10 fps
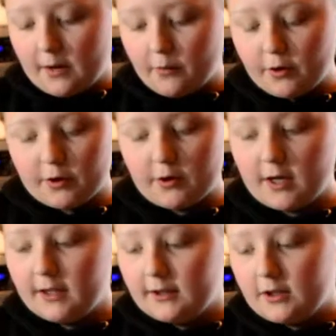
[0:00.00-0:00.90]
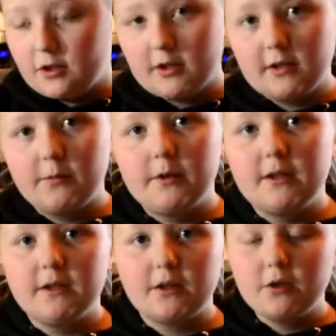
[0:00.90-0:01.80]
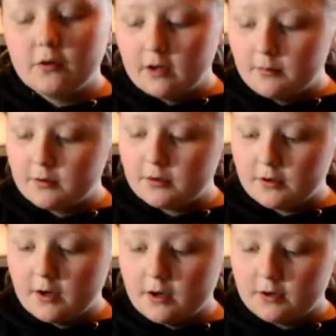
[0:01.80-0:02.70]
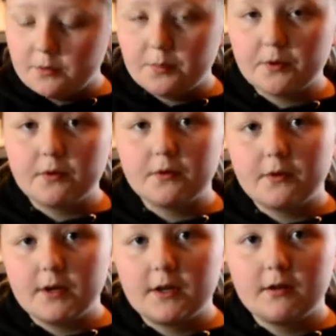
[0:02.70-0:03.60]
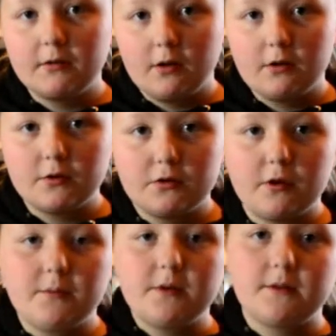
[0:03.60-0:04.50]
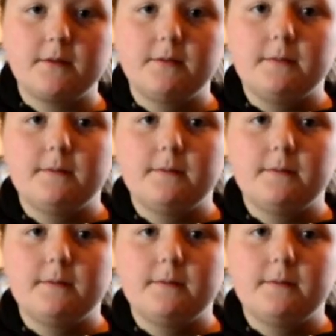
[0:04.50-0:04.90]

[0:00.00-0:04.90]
And we're going to cut this just like we did the cucumbers, super thin, long strips.